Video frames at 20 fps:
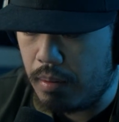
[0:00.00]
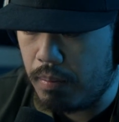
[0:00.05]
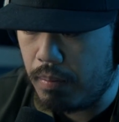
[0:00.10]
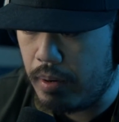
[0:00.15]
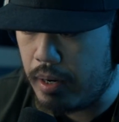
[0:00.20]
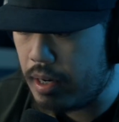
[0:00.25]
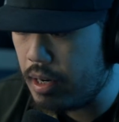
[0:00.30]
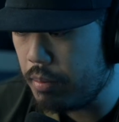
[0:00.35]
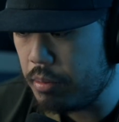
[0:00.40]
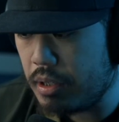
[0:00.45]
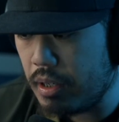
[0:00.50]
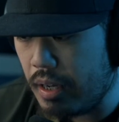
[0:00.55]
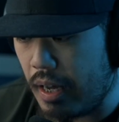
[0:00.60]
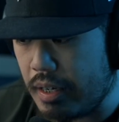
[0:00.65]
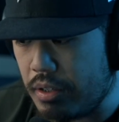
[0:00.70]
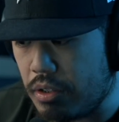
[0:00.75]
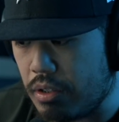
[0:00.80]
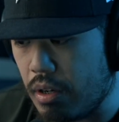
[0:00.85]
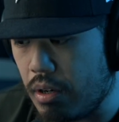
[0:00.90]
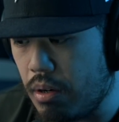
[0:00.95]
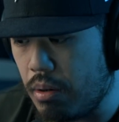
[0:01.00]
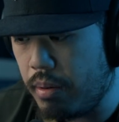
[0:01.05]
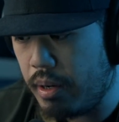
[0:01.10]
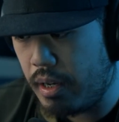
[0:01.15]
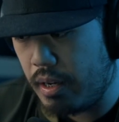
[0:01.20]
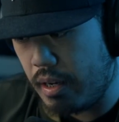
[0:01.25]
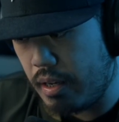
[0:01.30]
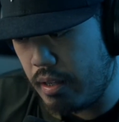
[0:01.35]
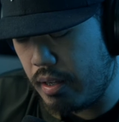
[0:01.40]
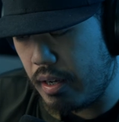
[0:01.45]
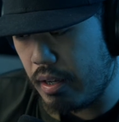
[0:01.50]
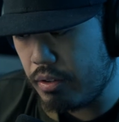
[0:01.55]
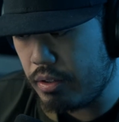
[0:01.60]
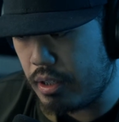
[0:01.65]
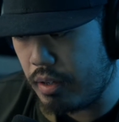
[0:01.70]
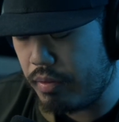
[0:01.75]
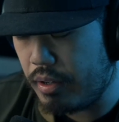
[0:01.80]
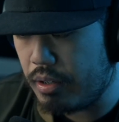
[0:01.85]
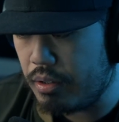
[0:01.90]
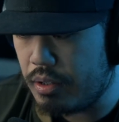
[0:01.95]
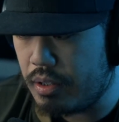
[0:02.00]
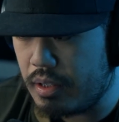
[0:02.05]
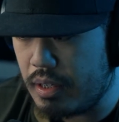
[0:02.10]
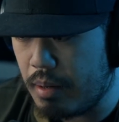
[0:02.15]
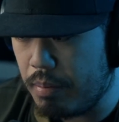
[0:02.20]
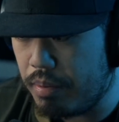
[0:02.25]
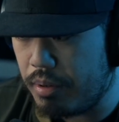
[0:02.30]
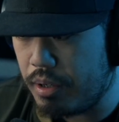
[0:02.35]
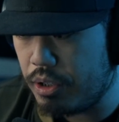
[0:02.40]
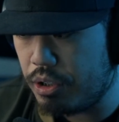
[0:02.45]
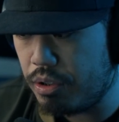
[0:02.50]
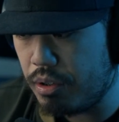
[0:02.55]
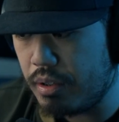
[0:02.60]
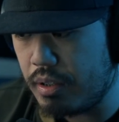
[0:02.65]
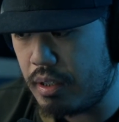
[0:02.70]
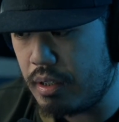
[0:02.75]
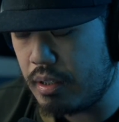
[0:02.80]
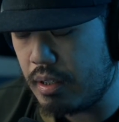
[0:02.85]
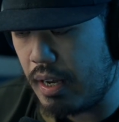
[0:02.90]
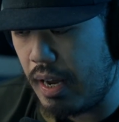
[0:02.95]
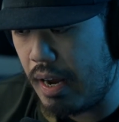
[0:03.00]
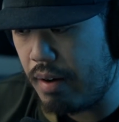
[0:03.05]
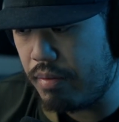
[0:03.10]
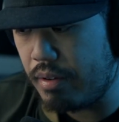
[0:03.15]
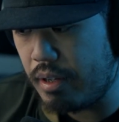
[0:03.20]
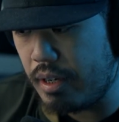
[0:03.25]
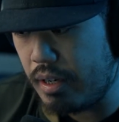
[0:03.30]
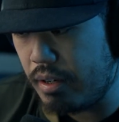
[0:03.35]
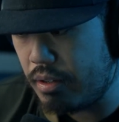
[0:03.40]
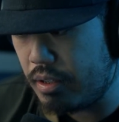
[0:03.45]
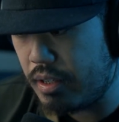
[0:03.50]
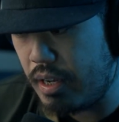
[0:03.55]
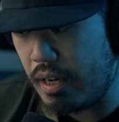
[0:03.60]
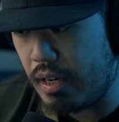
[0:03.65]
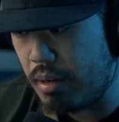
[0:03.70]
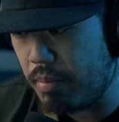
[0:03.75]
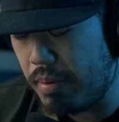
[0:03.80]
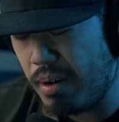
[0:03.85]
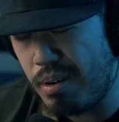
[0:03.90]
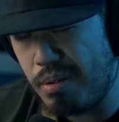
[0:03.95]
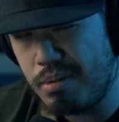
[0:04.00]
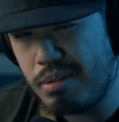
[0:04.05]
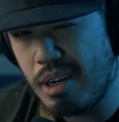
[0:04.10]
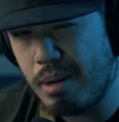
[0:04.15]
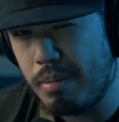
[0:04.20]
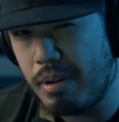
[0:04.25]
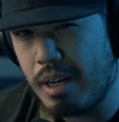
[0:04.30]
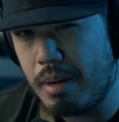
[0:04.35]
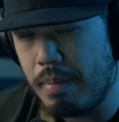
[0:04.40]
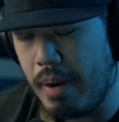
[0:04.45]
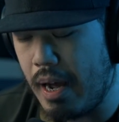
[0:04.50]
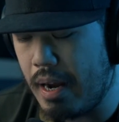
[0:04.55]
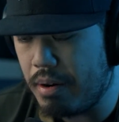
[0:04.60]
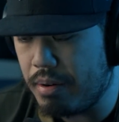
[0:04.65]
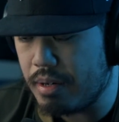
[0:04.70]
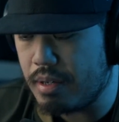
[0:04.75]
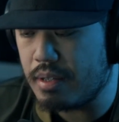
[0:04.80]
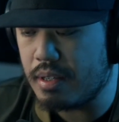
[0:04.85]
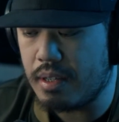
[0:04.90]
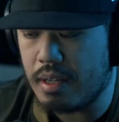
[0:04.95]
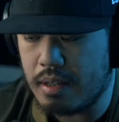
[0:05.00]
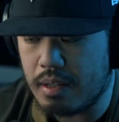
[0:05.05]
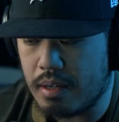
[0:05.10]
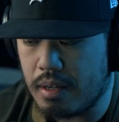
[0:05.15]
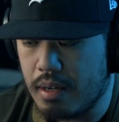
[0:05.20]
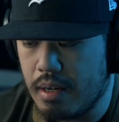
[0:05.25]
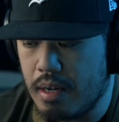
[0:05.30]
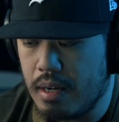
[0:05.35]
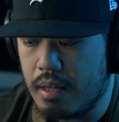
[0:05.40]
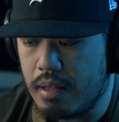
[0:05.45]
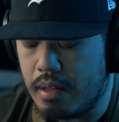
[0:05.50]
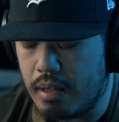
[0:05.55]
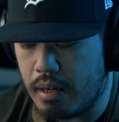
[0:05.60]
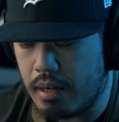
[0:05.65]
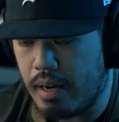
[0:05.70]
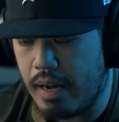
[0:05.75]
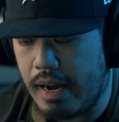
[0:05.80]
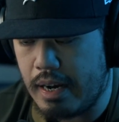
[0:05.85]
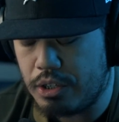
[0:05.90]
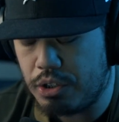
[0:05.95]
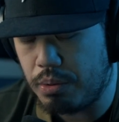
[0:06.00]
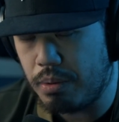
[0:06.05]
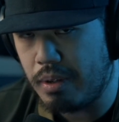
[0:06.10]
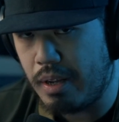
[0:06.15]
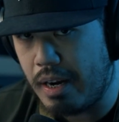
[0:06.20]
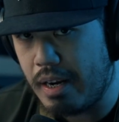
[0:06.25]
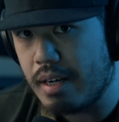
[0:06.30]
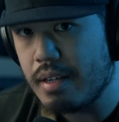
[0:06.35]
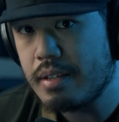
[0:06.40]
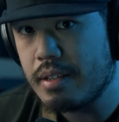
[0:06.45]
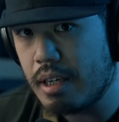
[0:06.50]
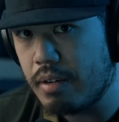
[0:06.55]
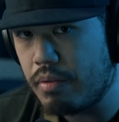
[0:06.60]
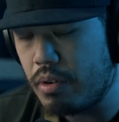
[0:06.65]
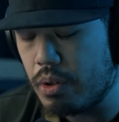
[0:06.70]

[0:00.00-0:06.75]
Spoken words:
When it comes to lights though, and the other stuff that you see, I'm pretty sure these lavaliers take about AA batteries, and then the actual light itself